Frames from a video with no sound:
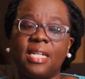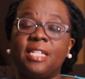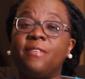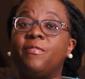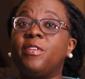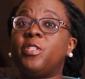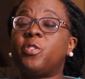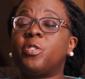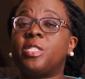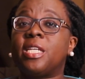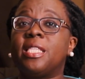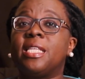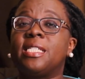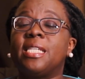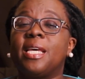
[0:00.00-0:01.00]
divisions
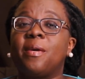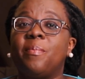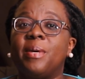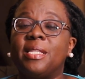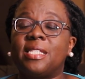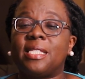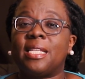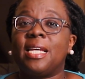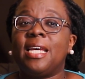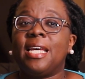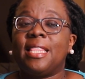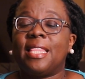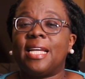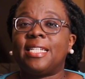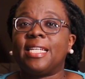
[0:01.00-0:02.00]
and the segments
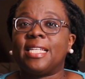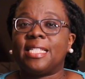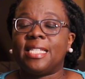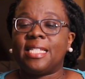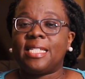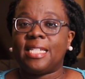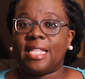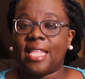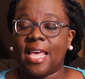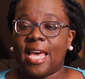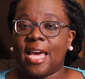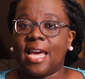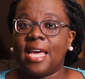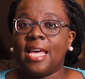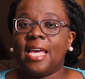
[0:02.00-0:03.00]
that exist
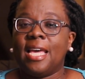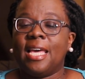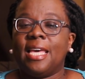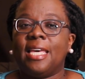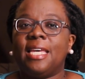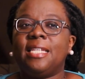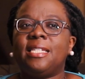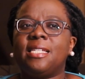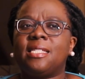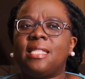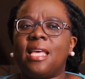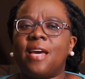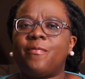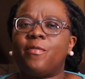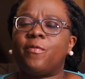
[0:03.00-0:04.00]
there. It is
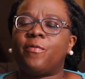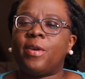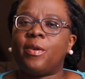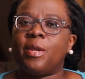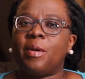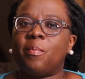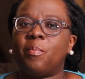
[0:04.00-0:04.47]
therefore very